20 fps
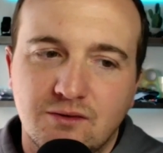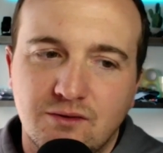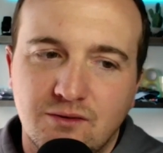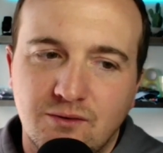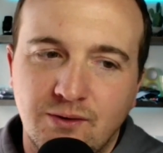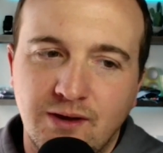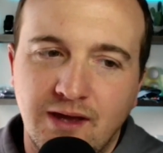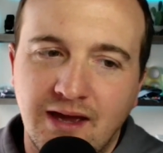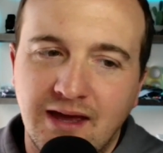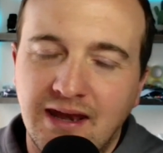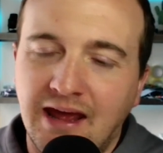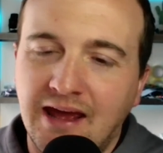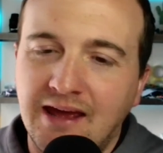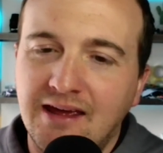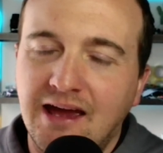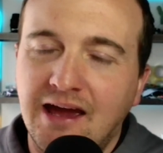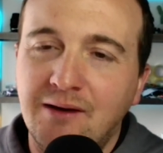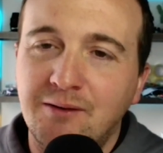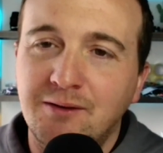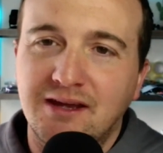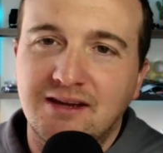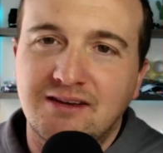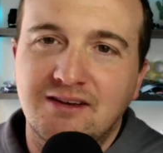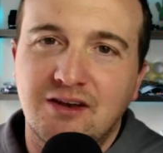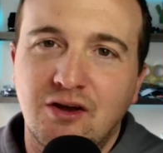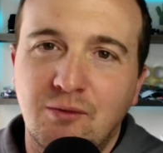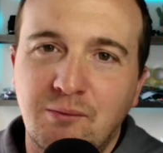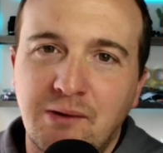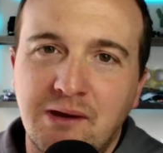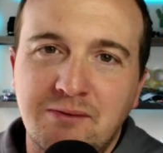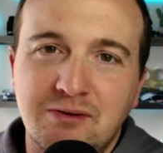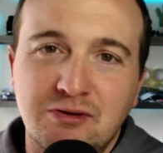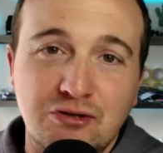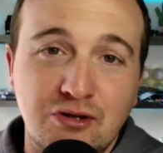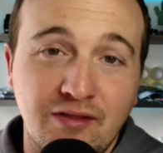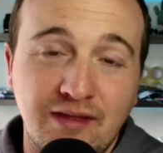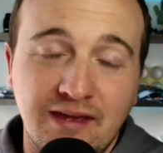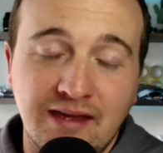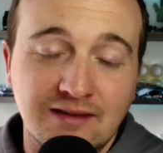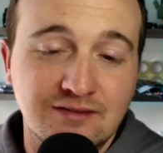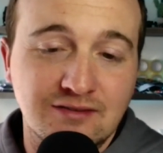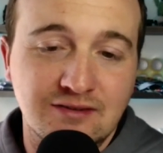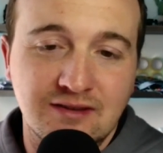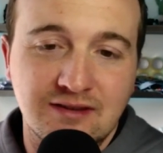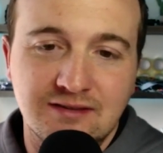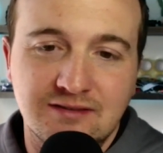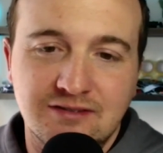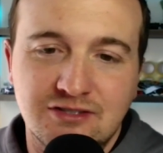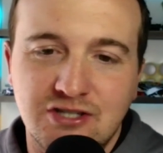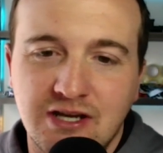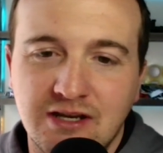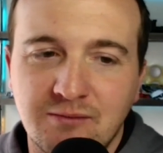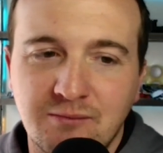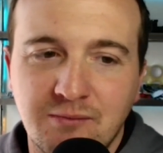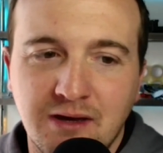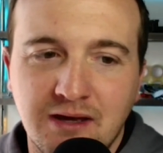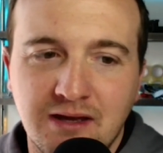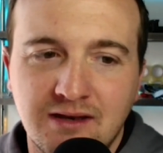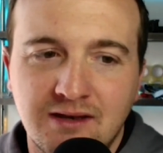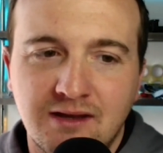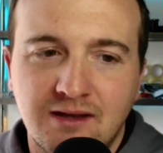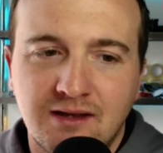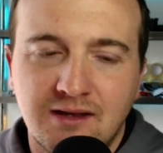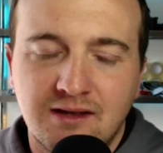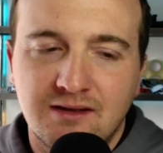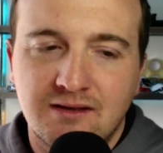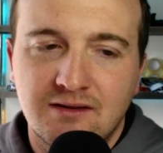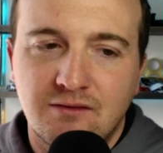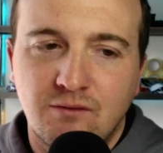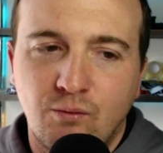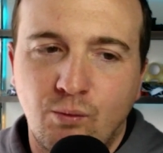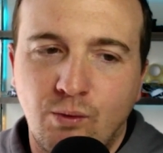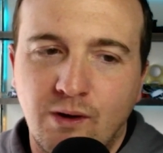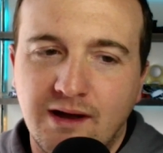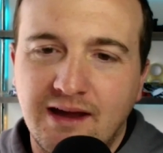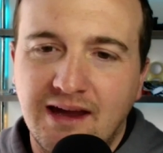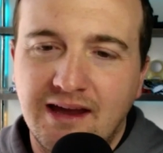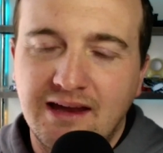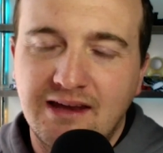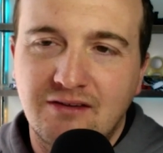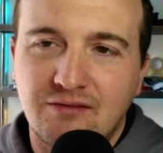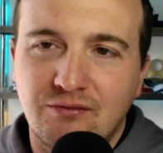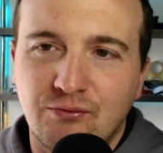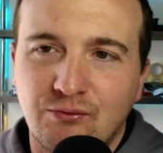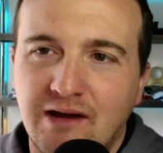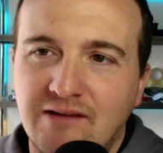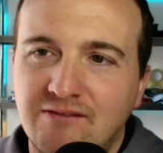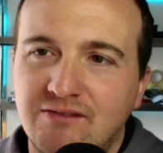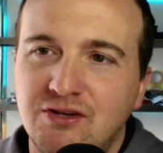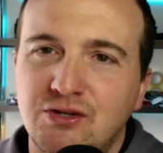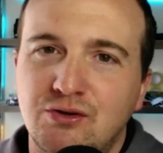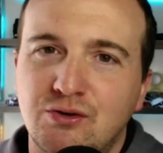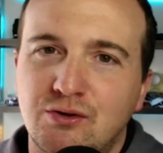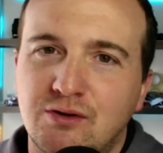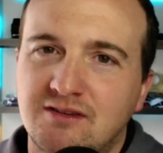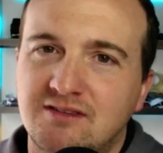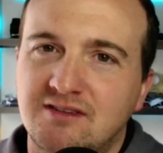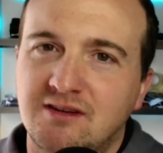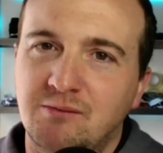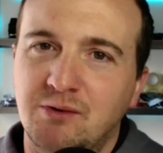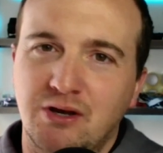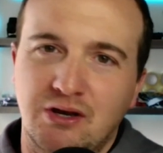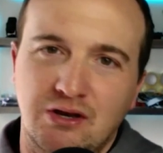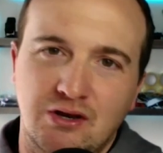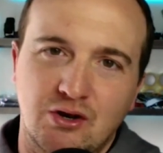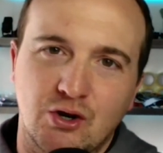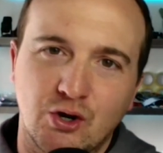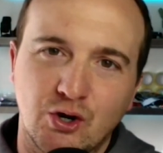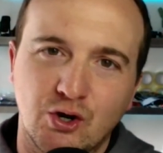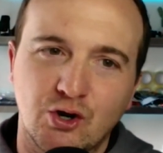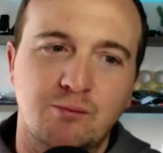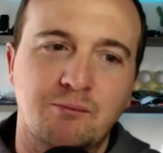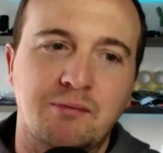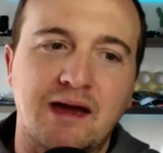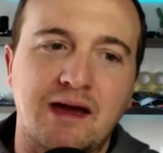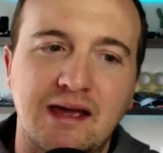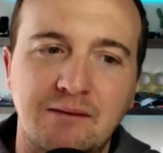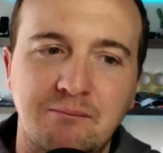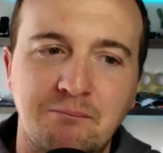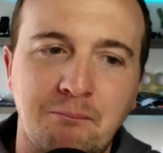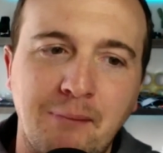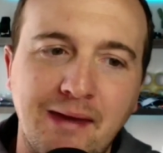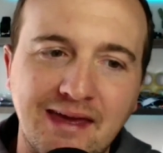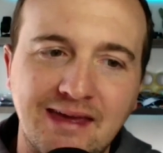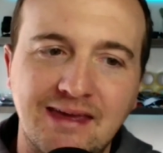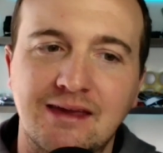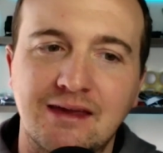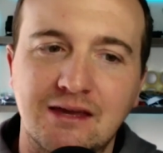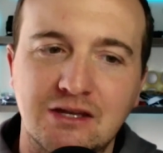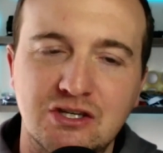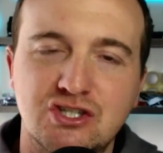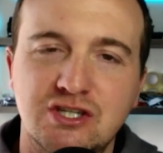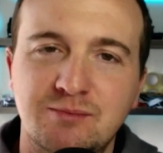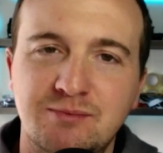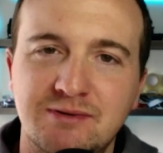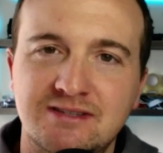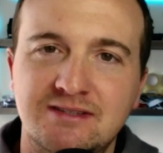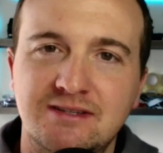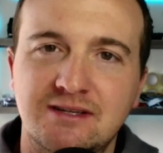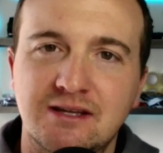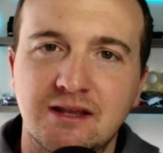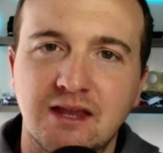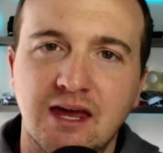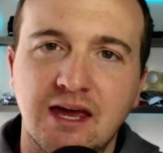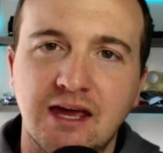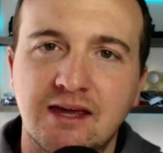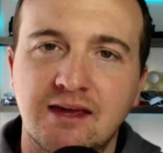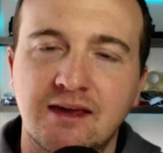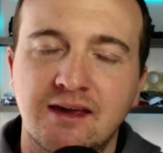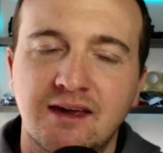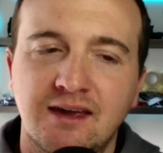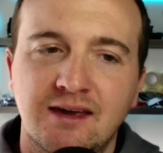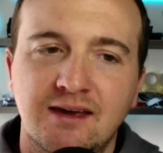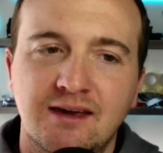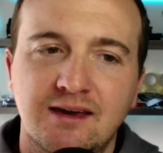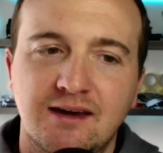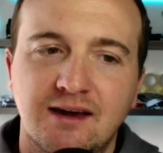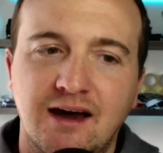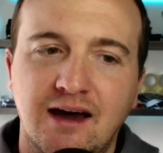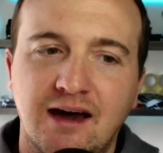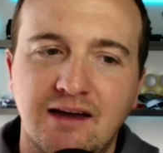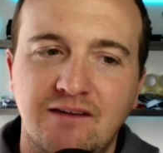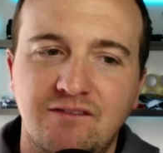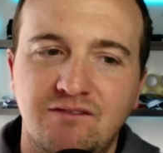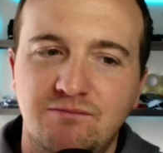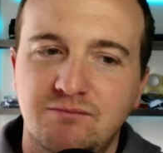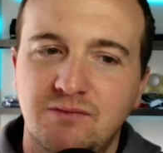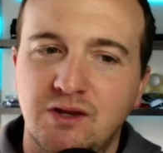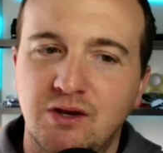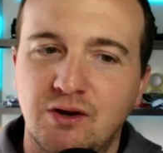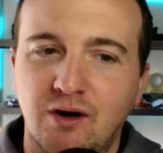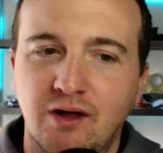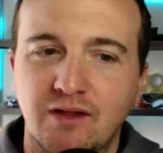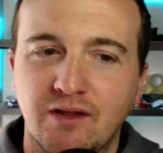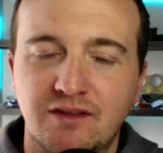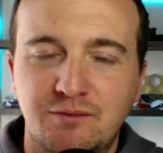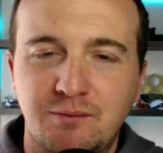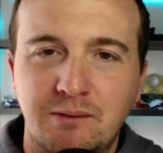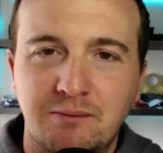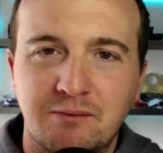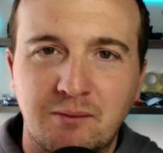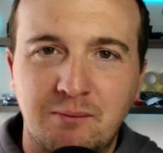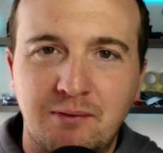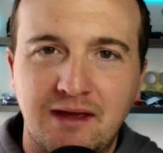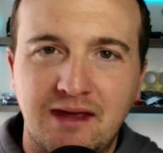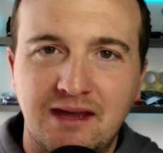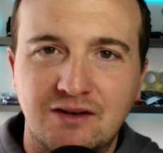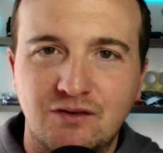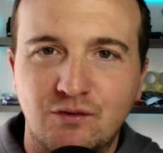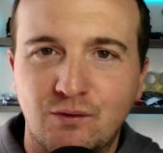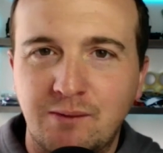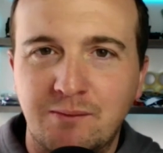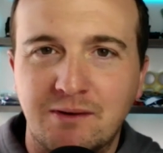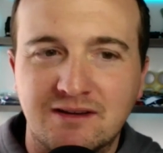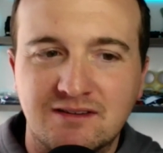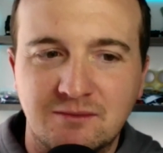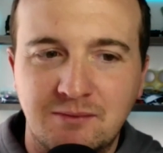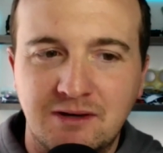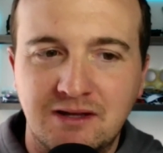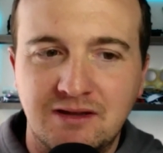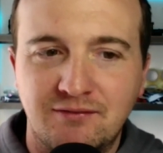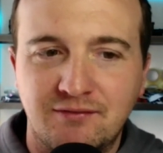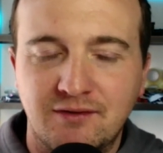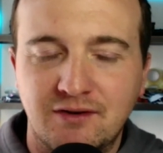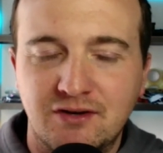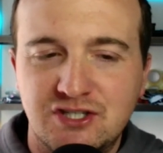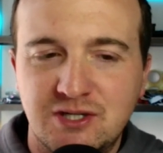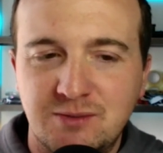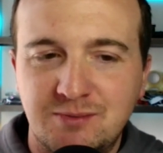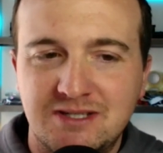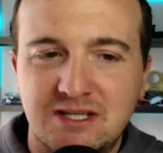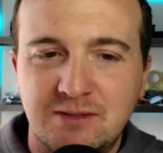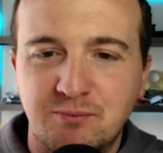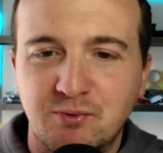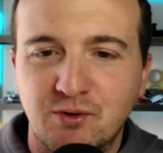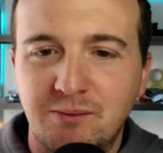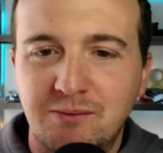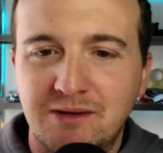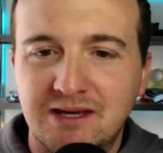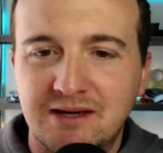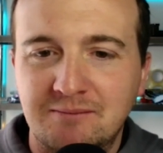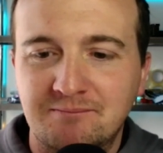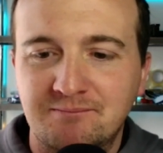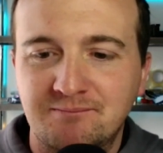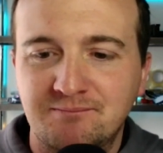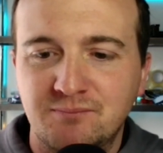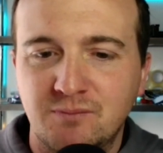Well, yeah, and I would like to know, maybe you know the answer to this, Jaden, but what kind of revenue could someone earn by making a GPT? Like, if, you know, all these people are paying $20 a month for GPT Premium,